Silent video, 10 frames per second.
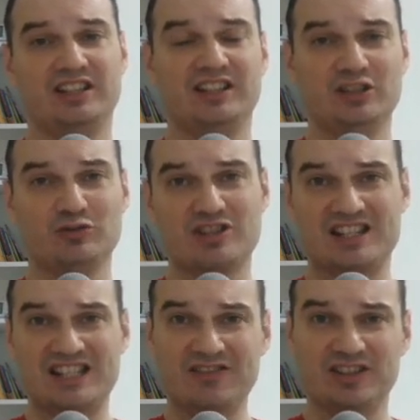This
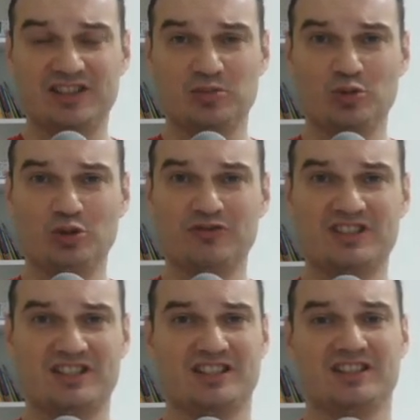was 17
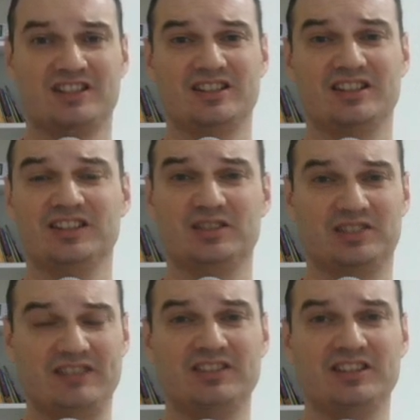moves,
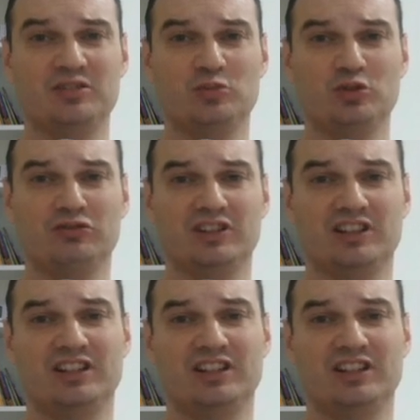17 move,